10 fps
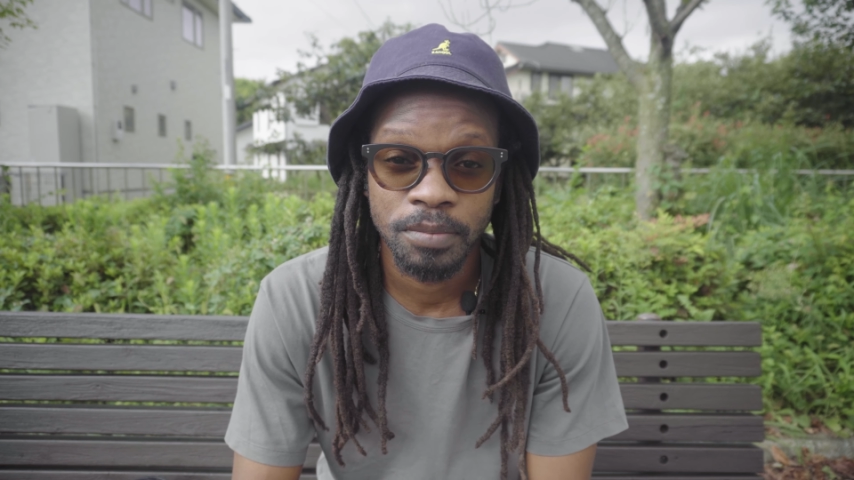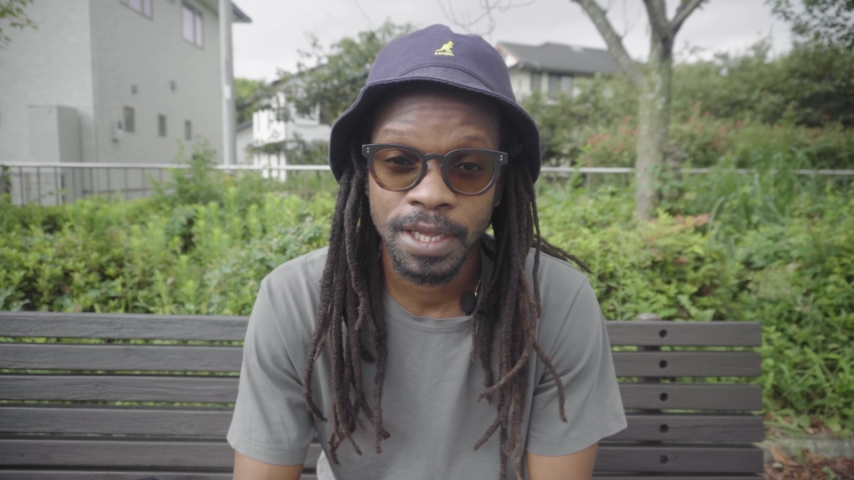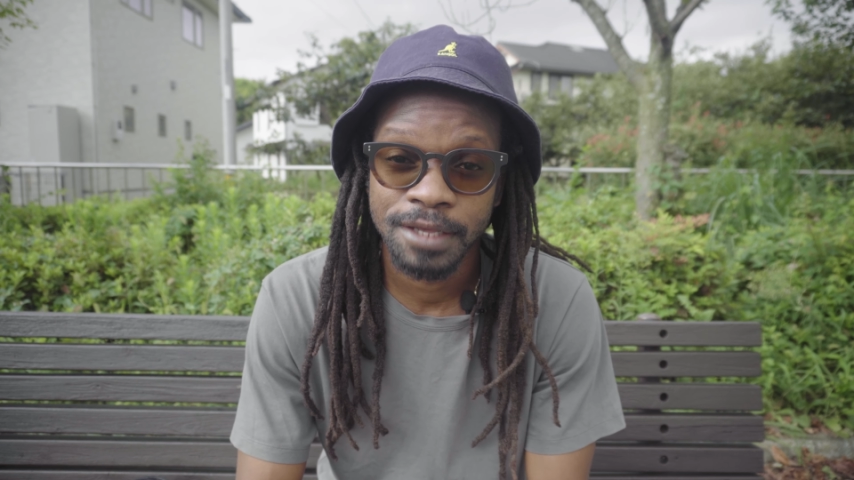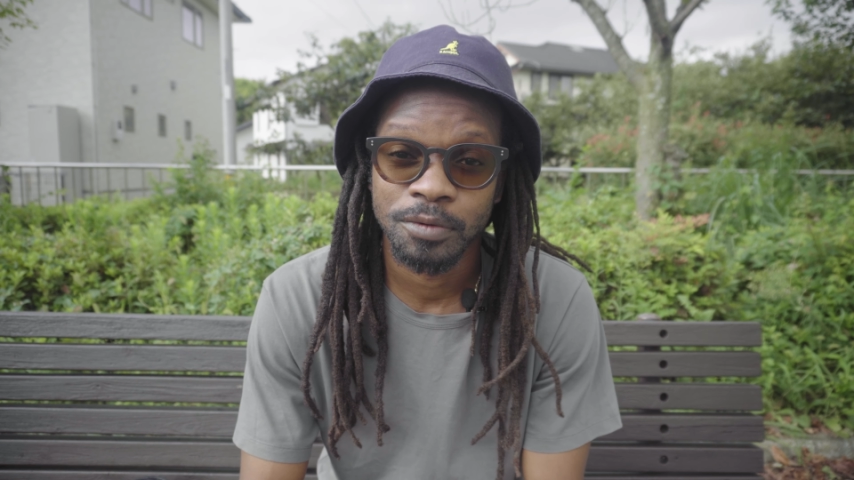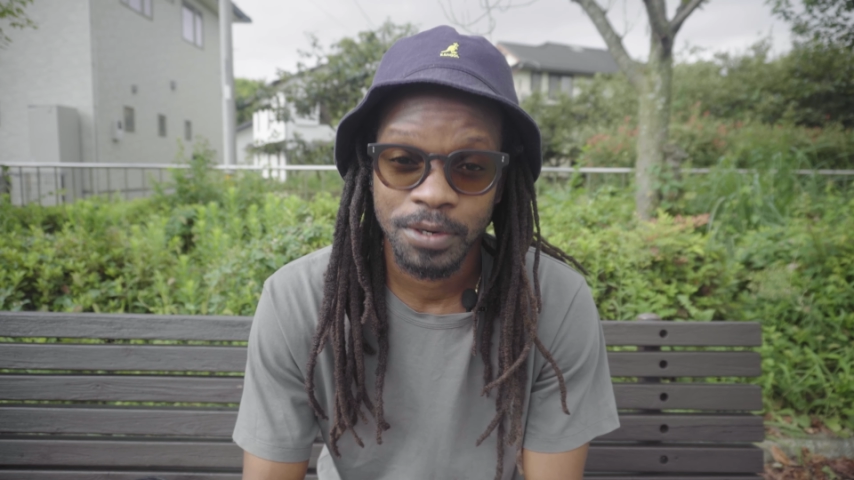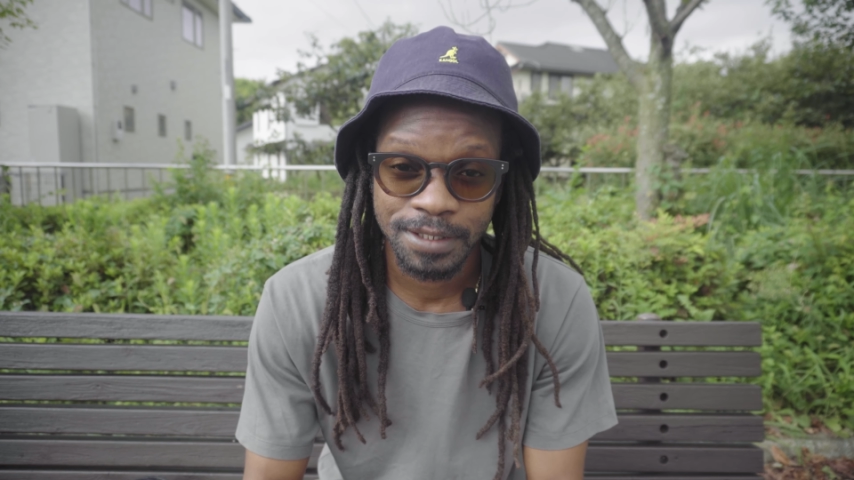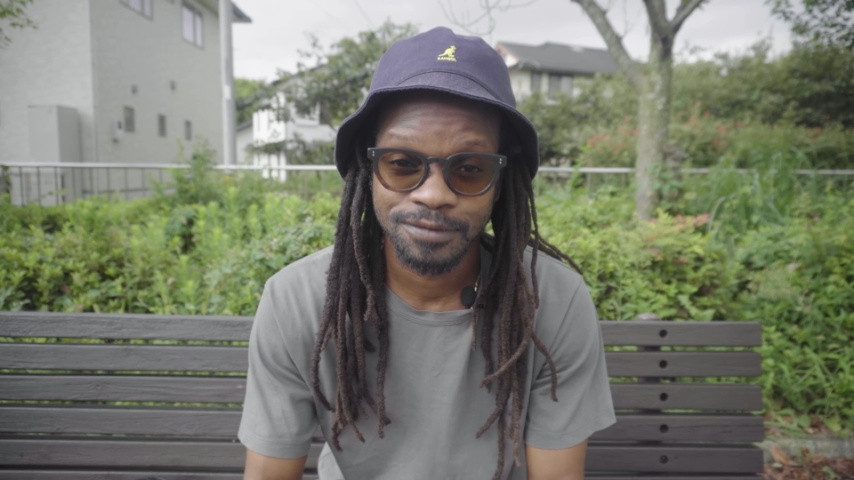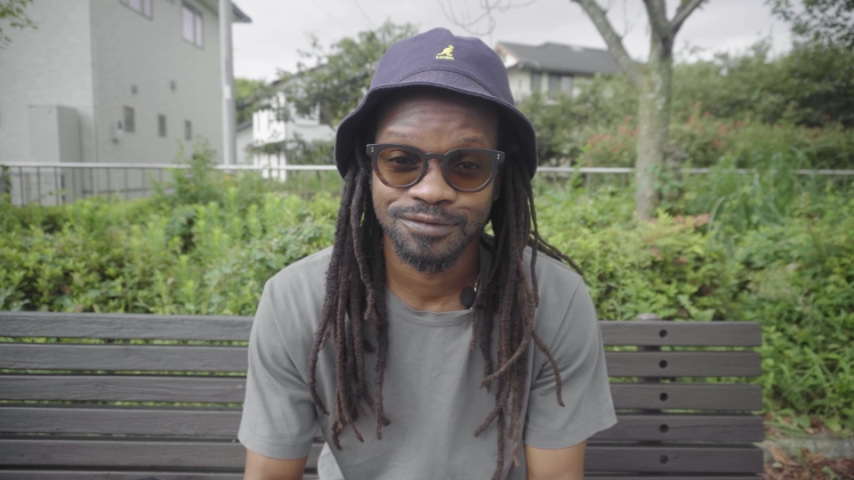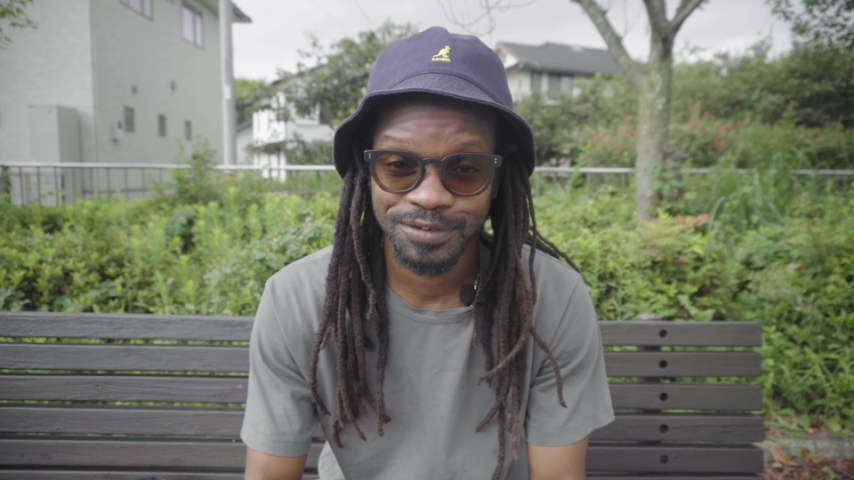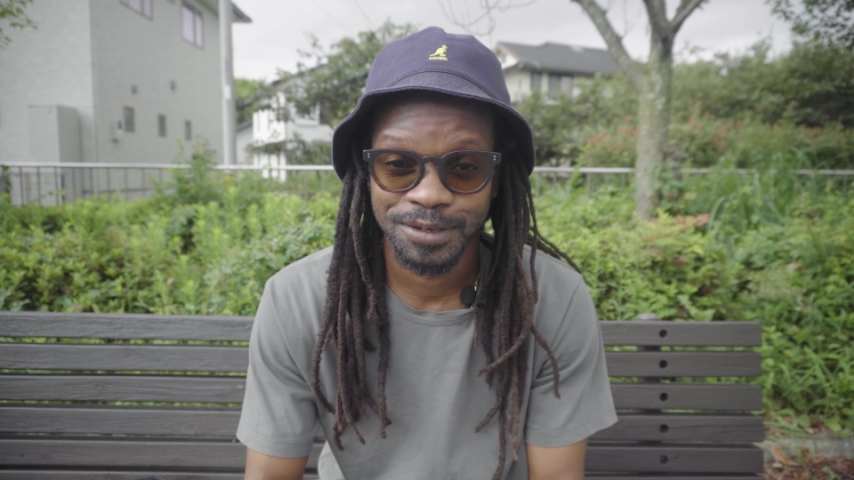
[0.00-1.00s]
the place where
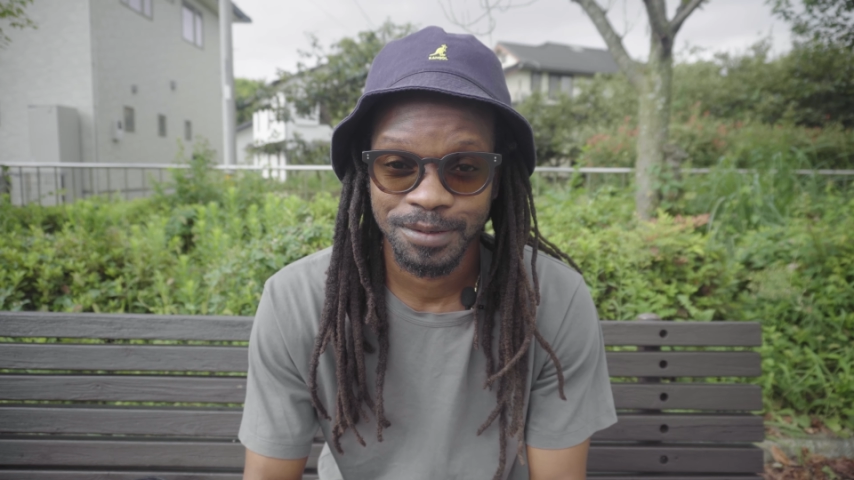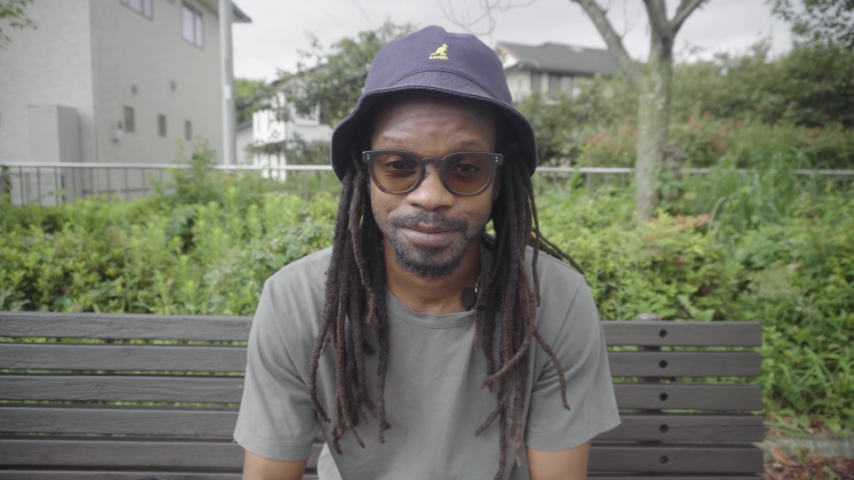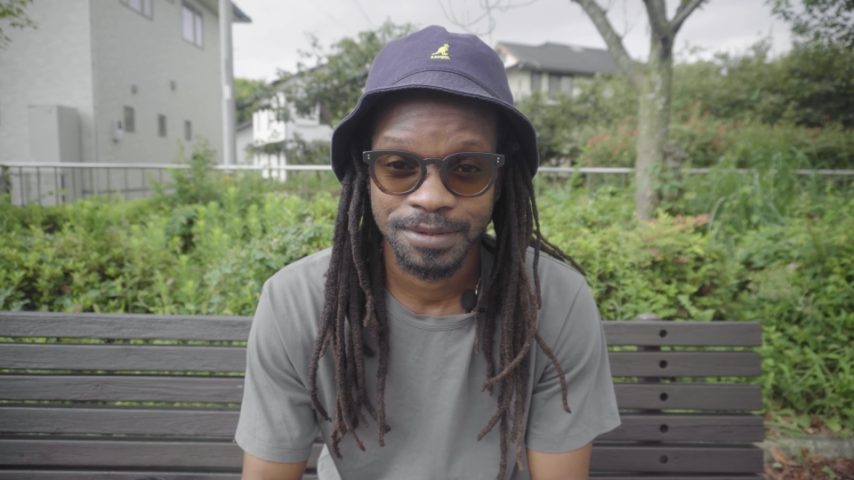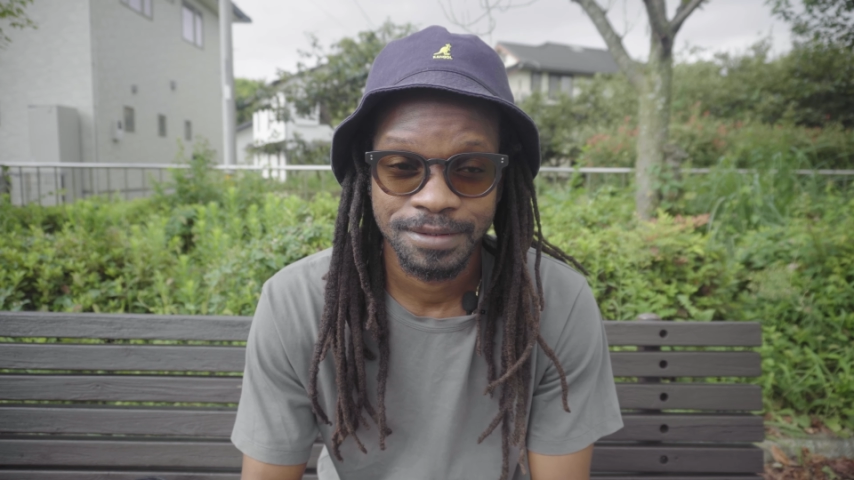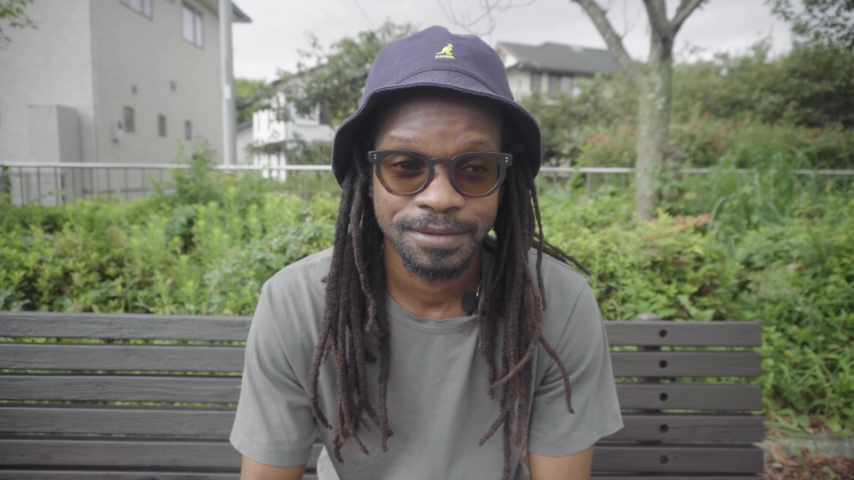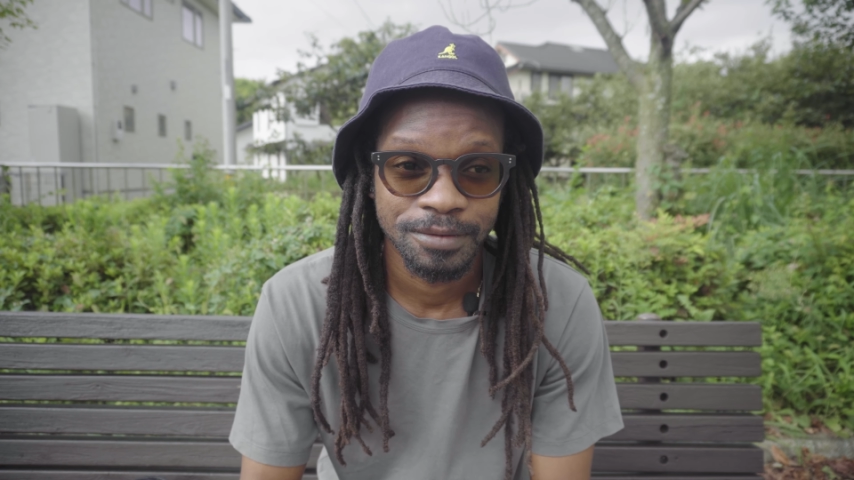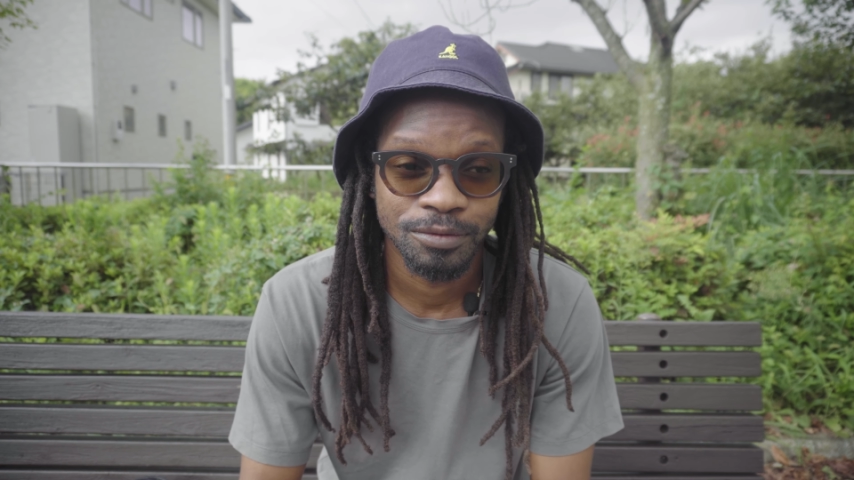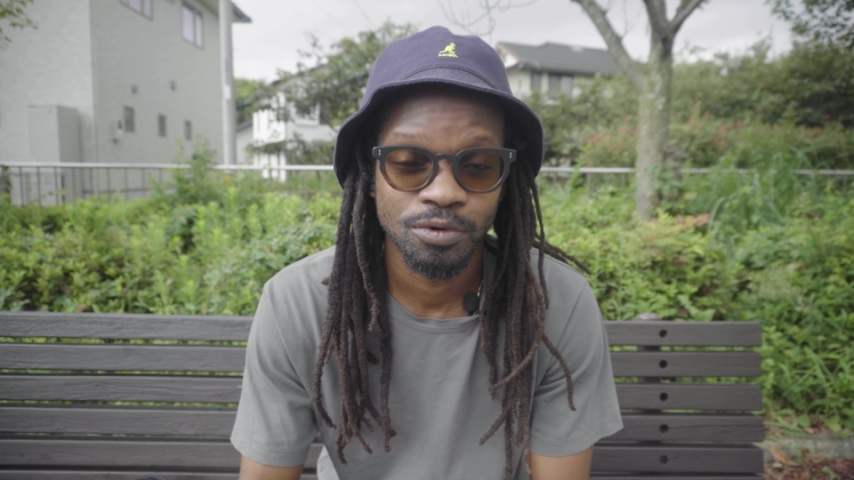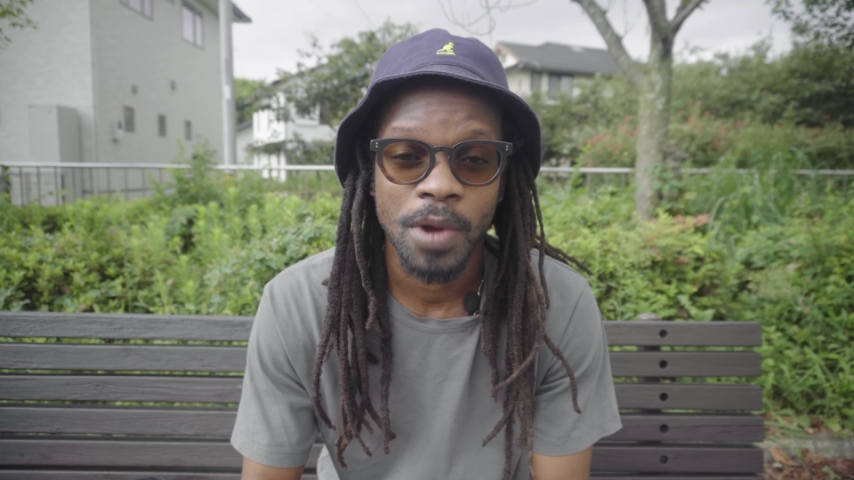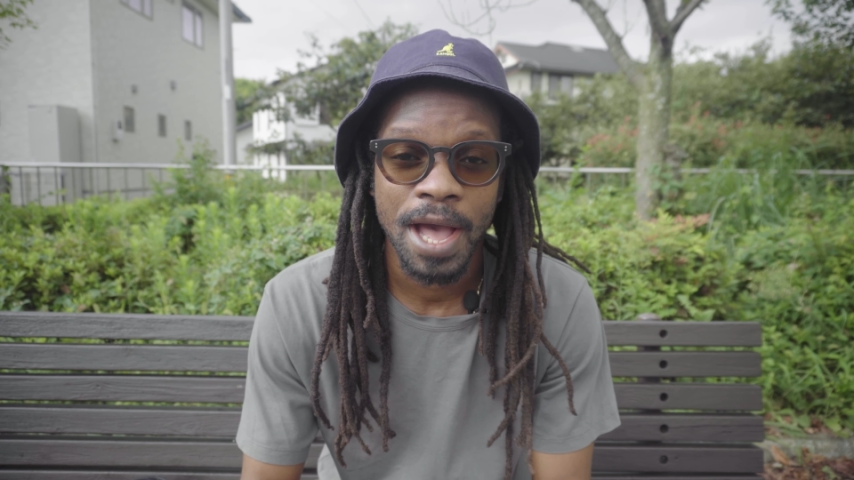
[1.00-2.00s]
these films
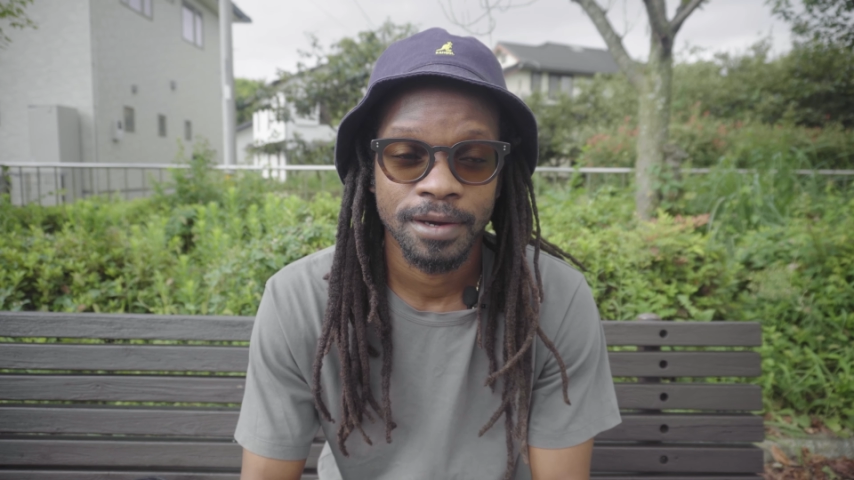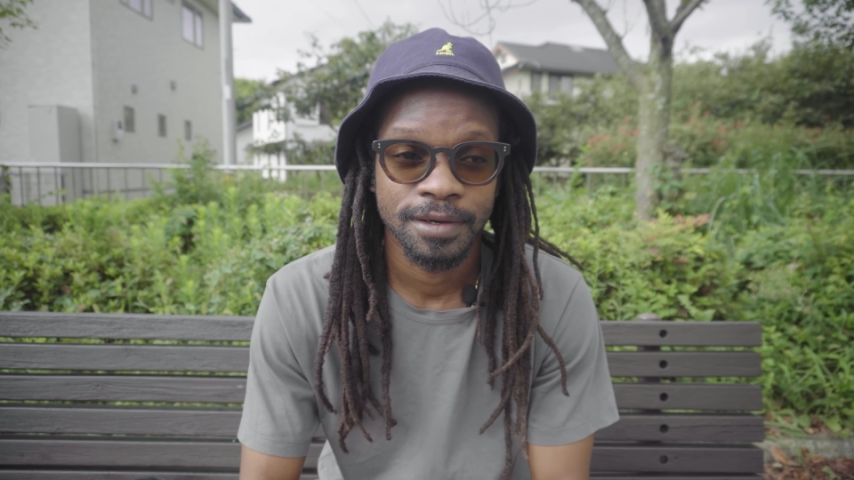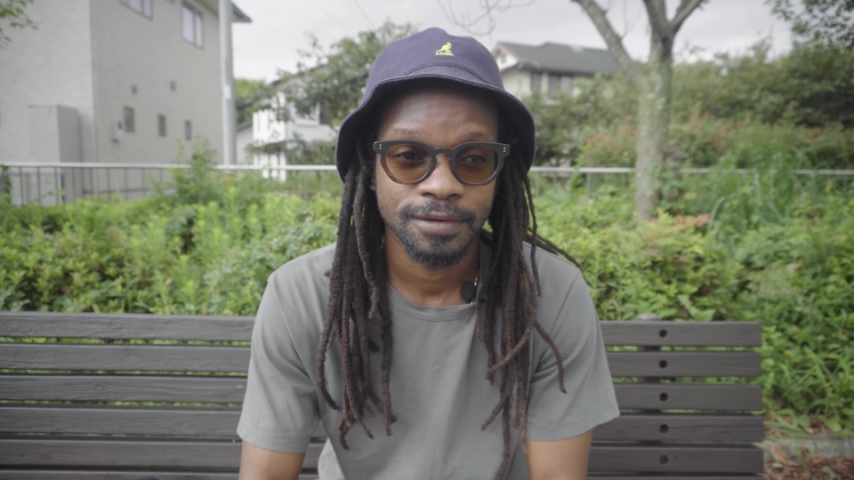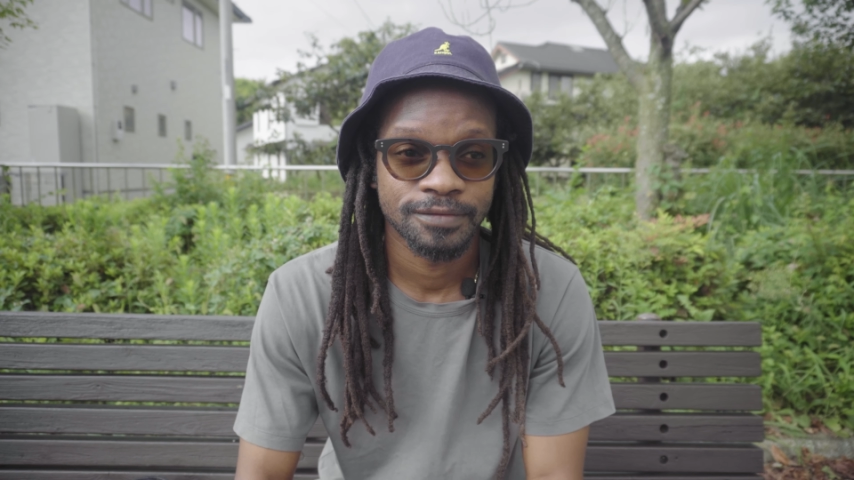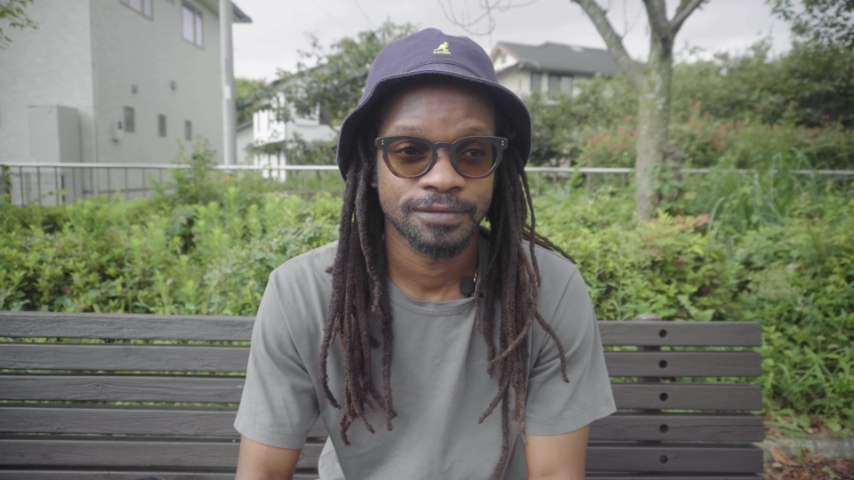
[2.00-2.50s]
grew out of,